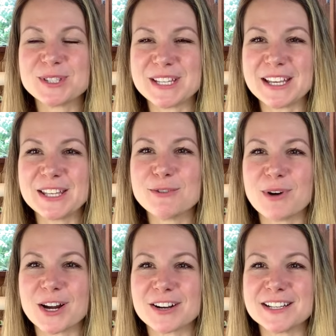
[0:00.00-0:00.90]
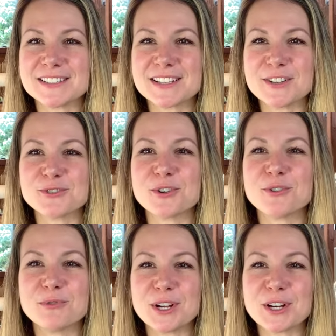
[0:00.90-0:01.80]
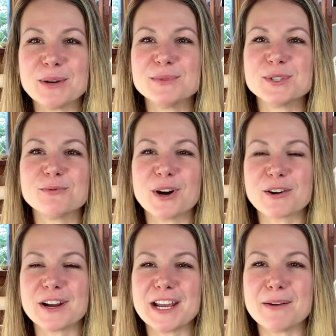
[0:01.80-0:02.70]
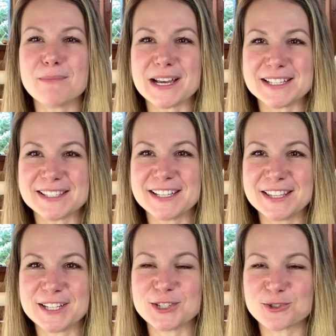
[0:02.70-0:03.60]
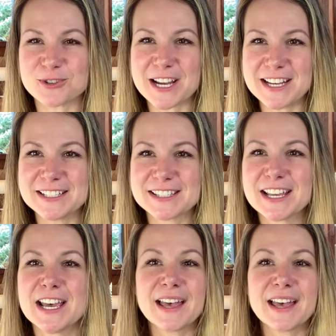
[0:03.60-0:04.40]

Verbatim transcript: daily watering schedule when it comes to watering my seedling trays.